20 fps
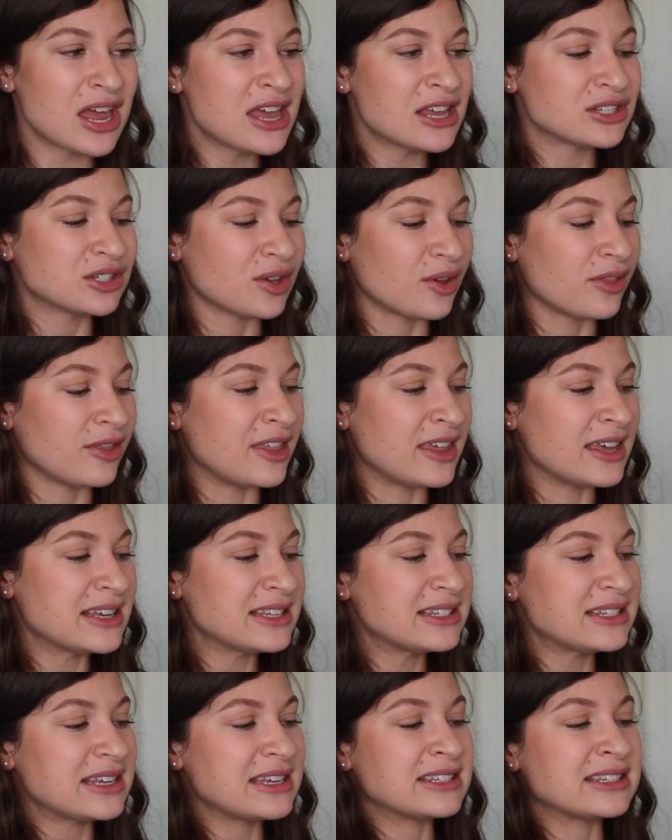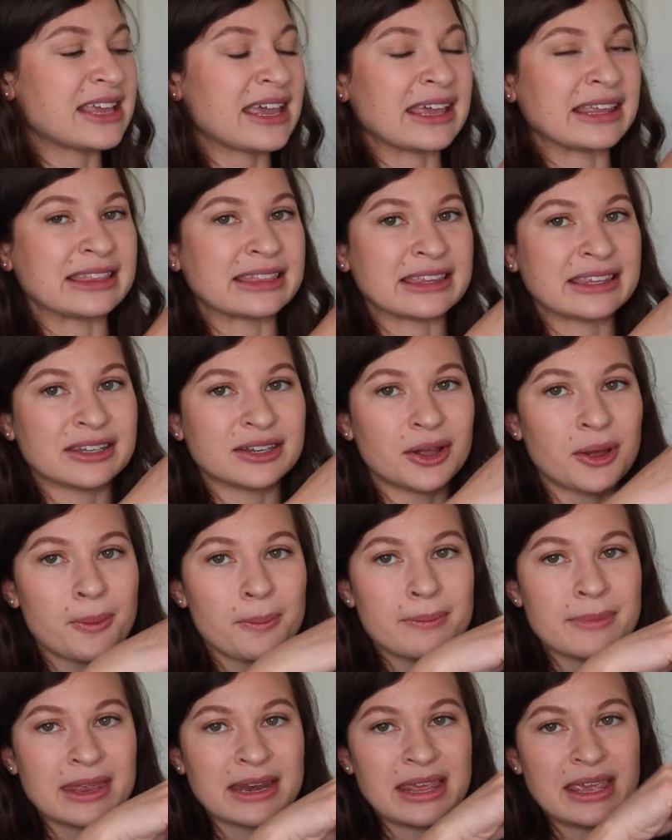So this is a little
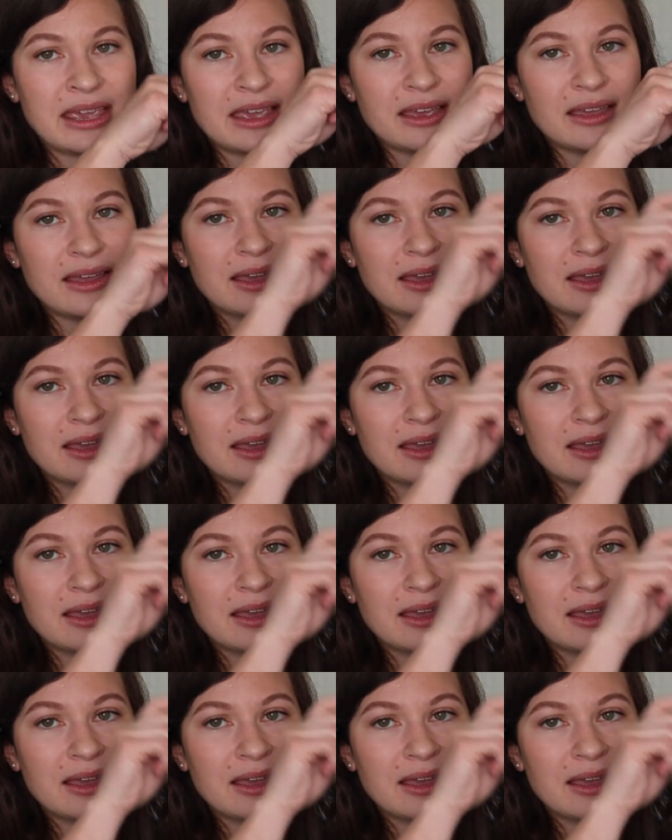mini